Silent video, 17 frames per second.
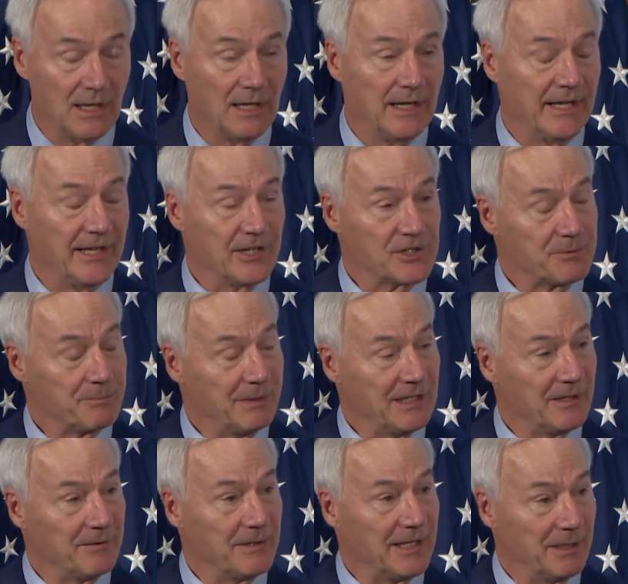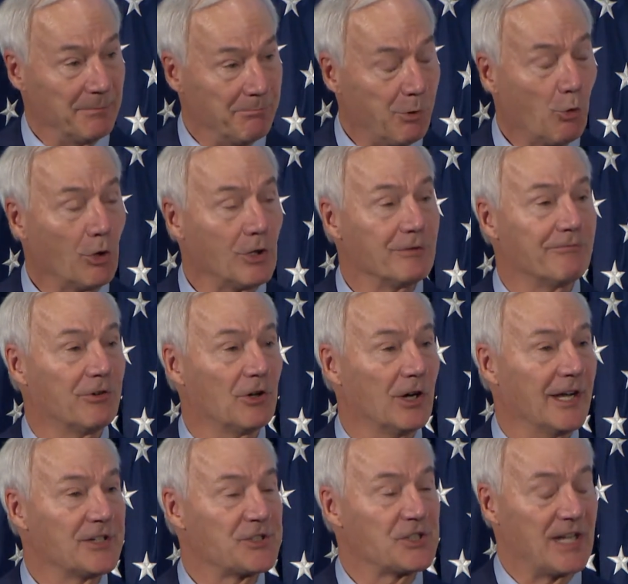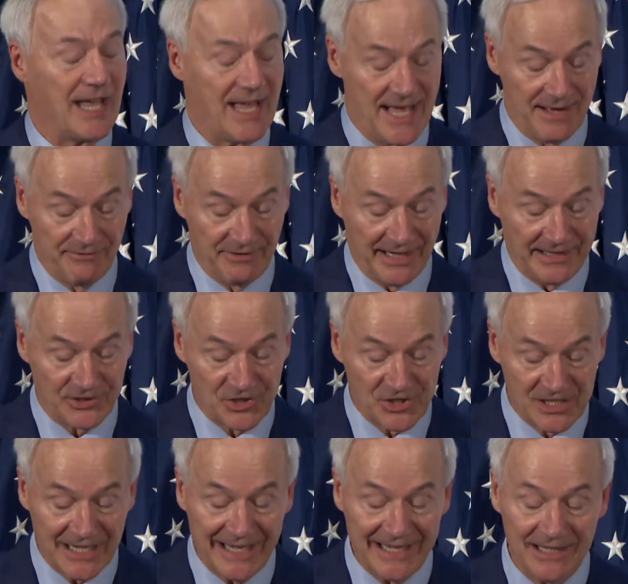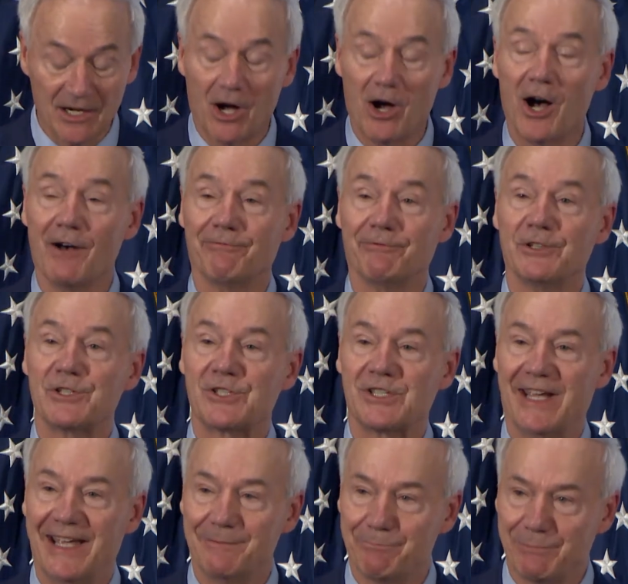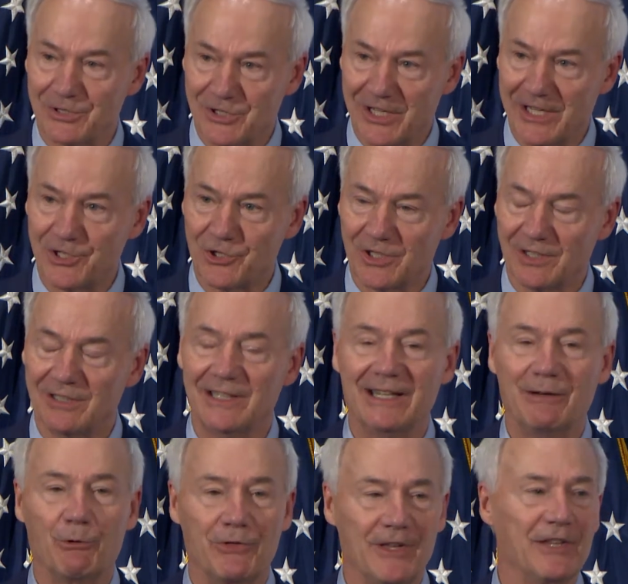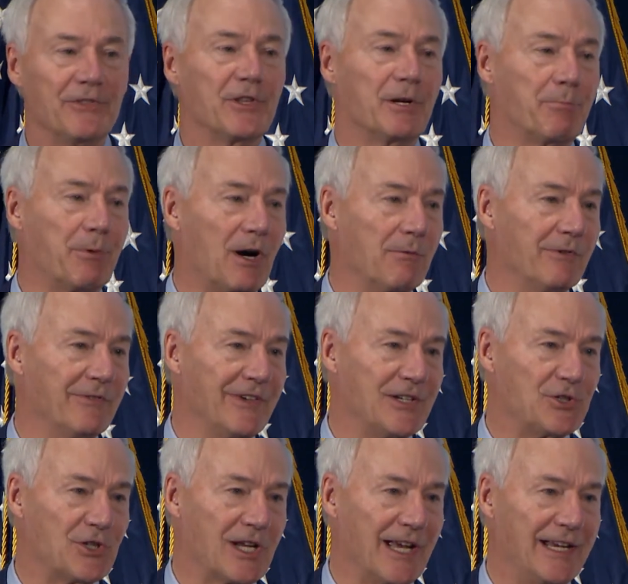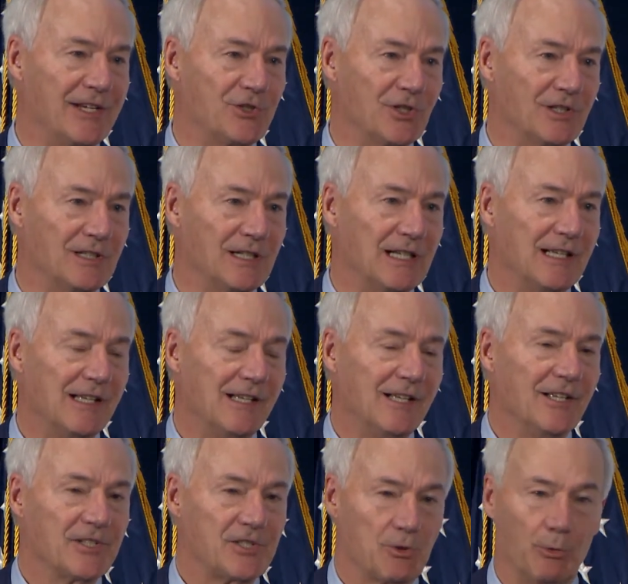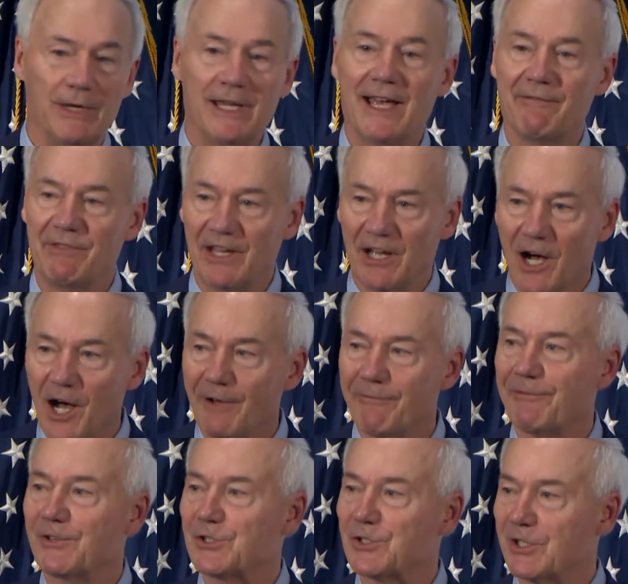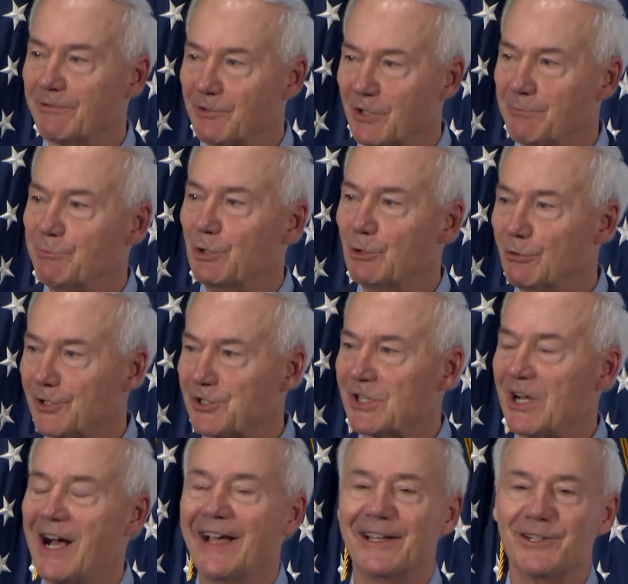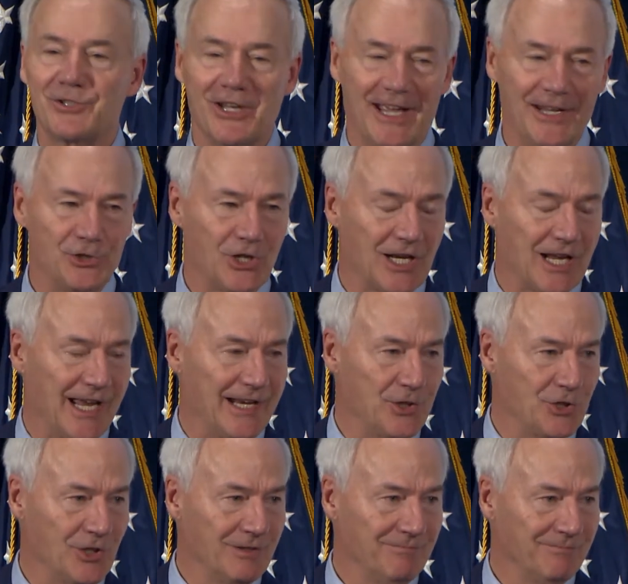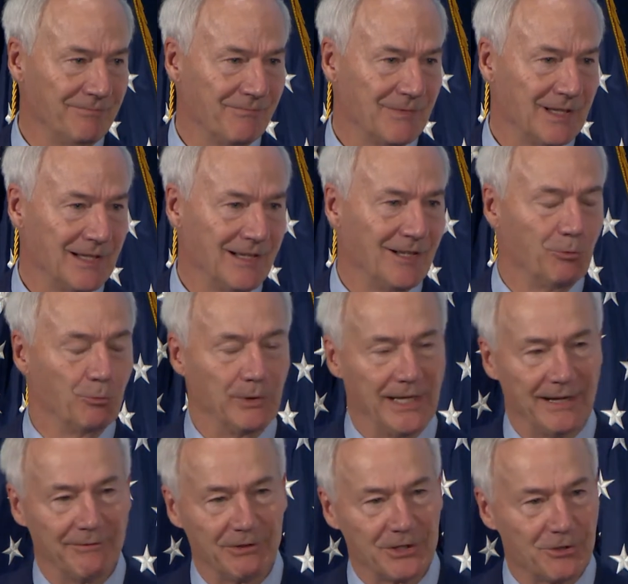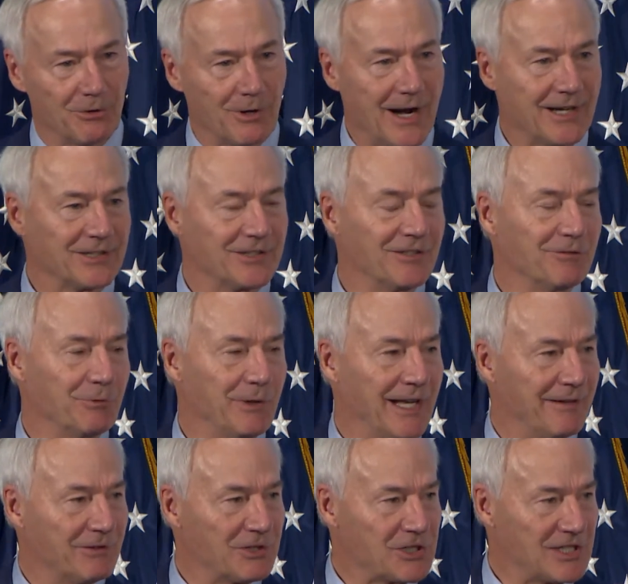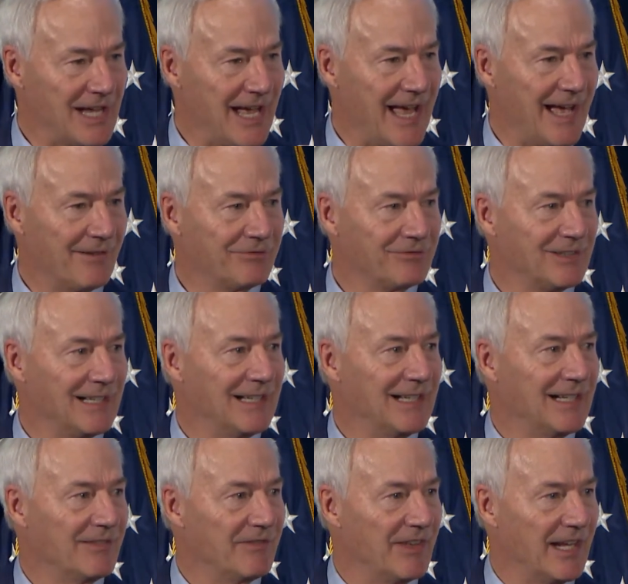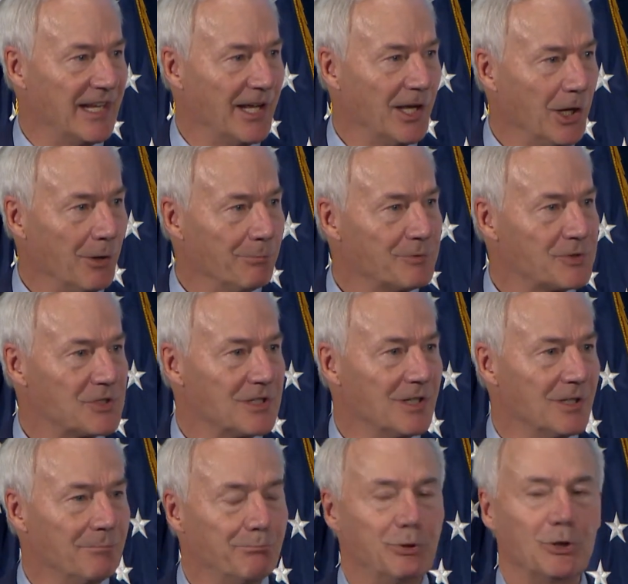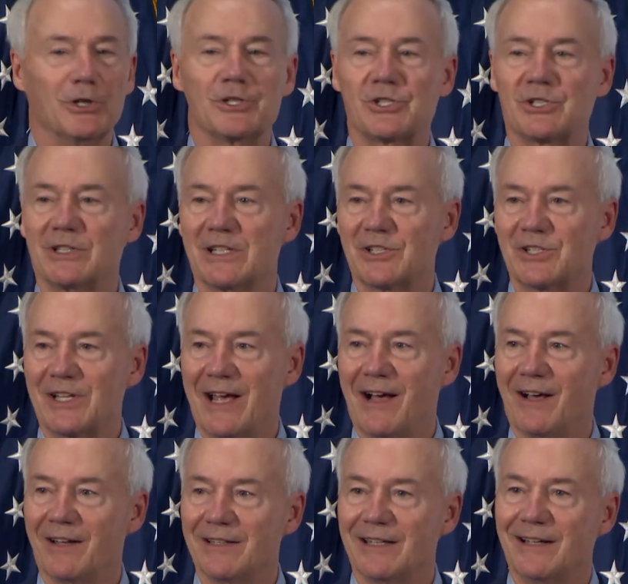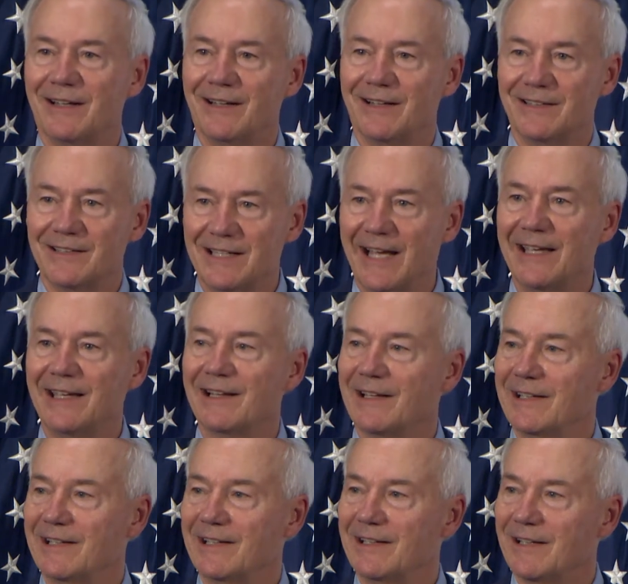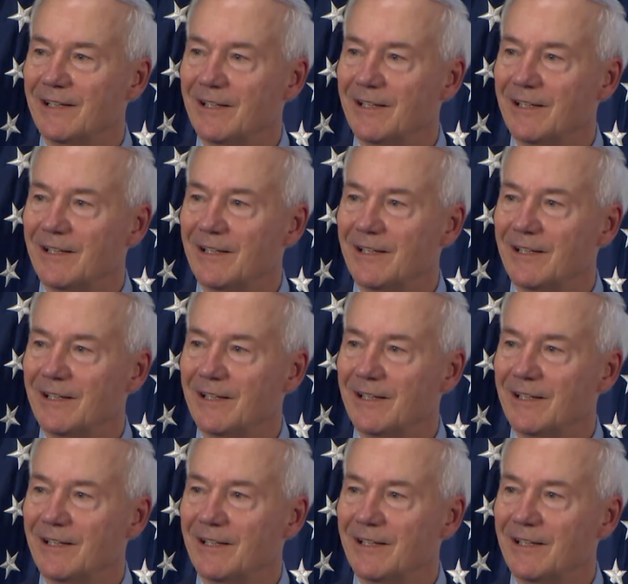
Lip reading: It has been important for us to have a state office and position within the Department of Education. So we have the Office of Computer Science Education. We have a director, we have a staff that helps push this out daily